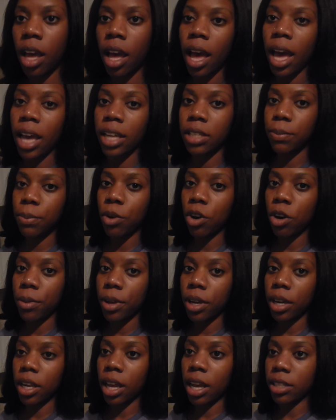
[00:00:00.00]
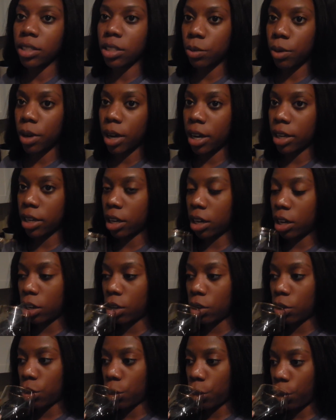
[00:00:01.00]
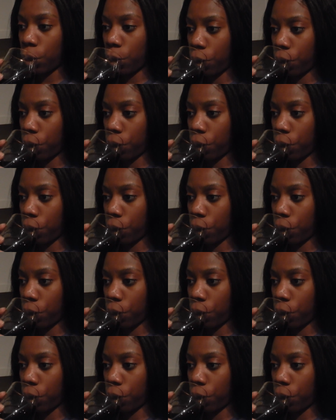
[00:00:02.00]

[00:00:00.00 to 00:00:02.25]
I had to pour me a glass of wine, y'all,